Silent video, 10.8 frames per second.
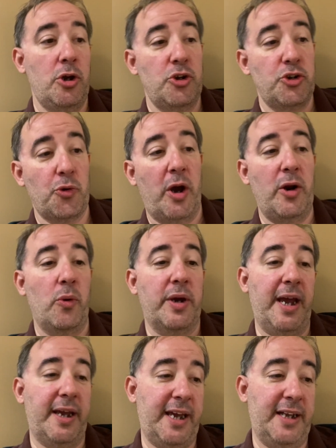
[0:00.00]
so I don't
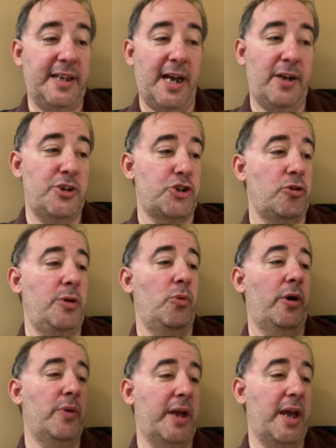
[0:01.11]
get kicked out of the stream or I
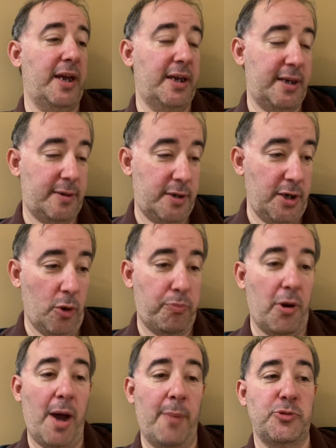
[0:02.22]
don't get you know,
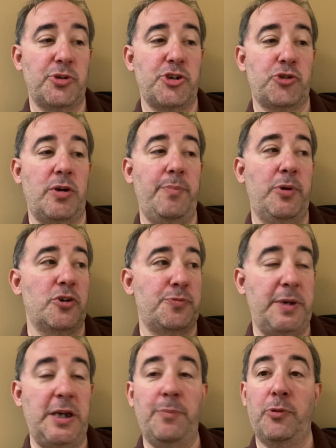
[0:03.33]
problems with the stream because
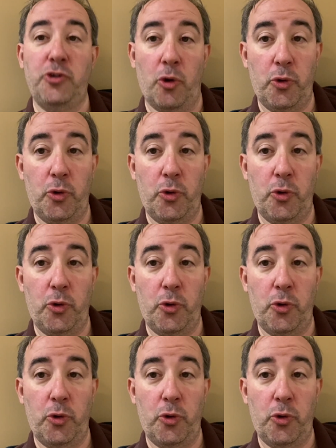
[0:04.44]
people don't